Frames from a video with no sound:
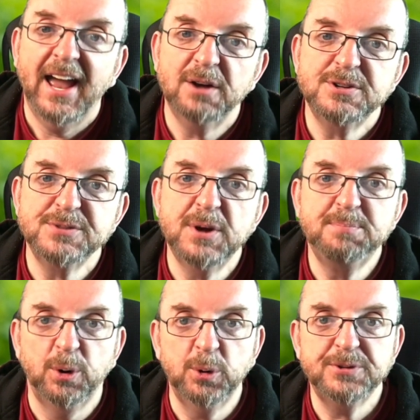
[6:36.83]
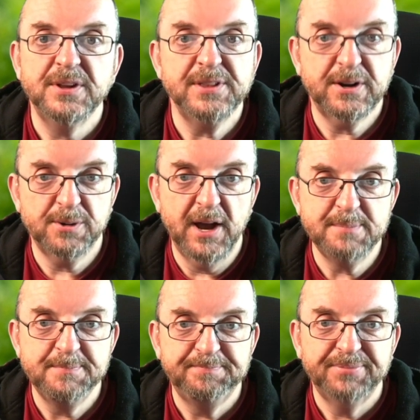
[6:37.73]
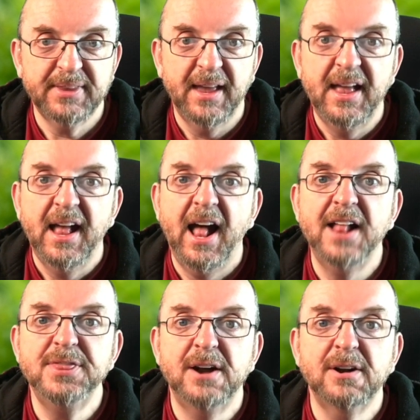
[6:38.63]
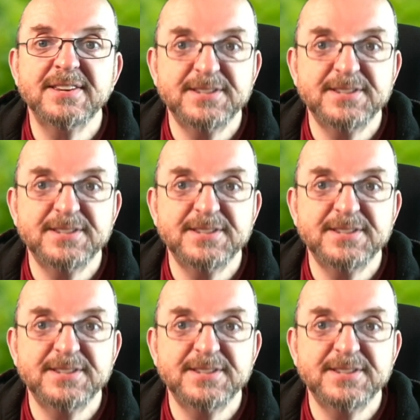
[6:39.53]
how to report the crime. And there are